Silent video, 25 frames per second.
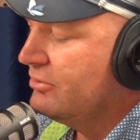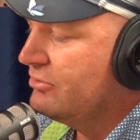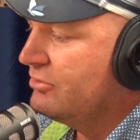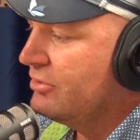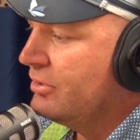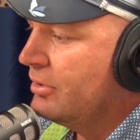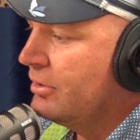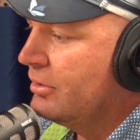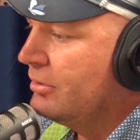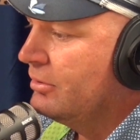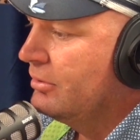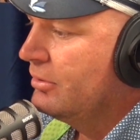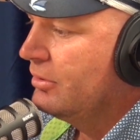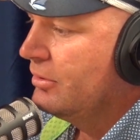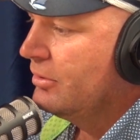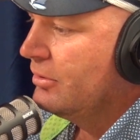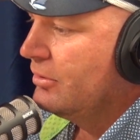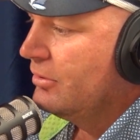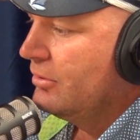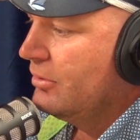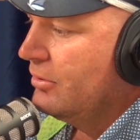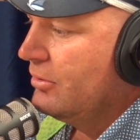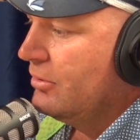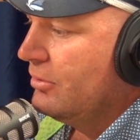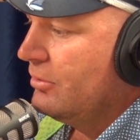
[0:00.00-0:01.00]
So
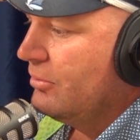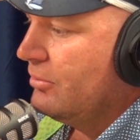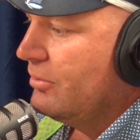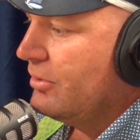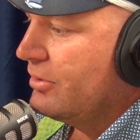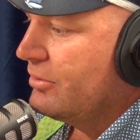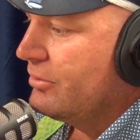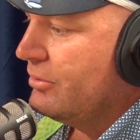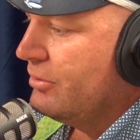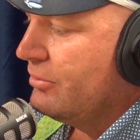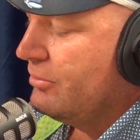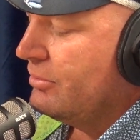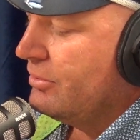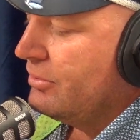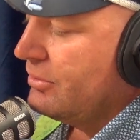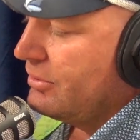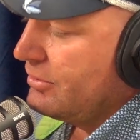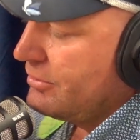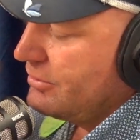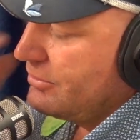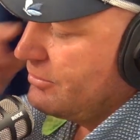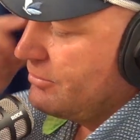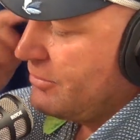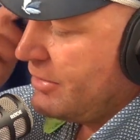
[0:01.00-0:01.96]
we thought, well,